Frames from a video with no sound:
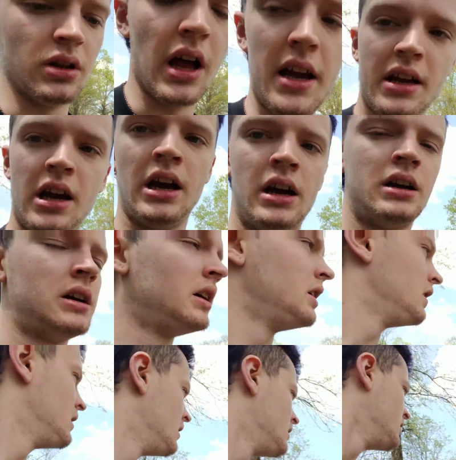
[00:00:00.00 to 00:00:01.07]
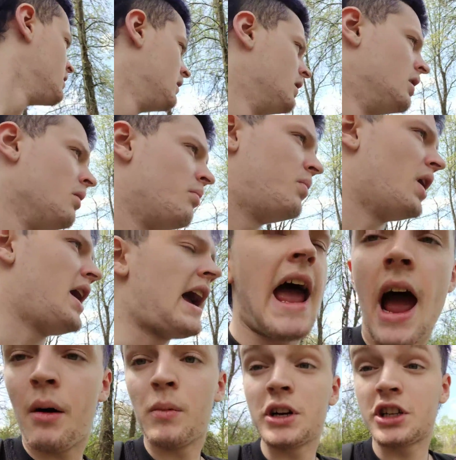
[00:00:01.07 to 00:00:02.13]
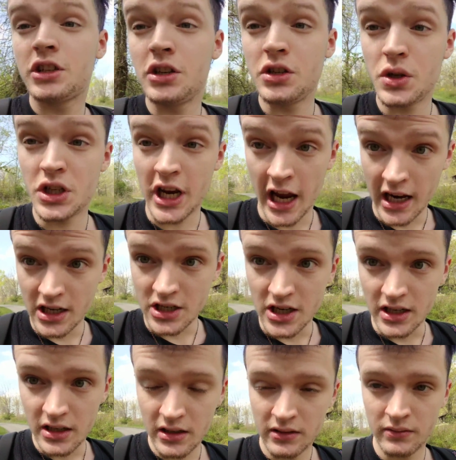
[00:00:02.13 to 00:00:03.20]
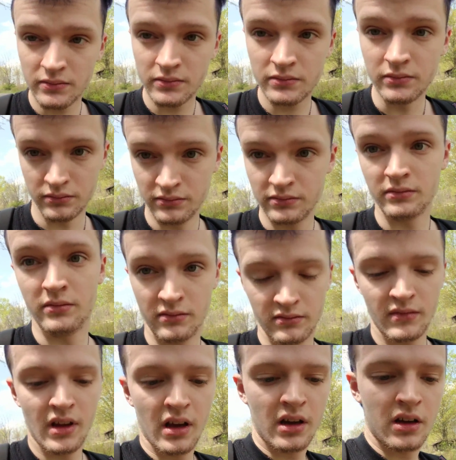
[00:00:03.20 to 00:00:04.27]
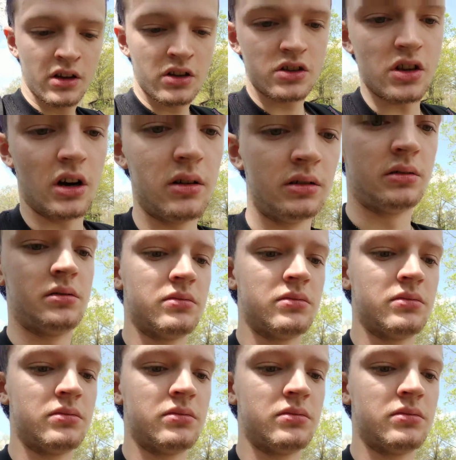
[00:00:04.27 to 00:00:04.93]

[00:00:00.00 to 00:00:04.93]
you like, but how much did you change it? So,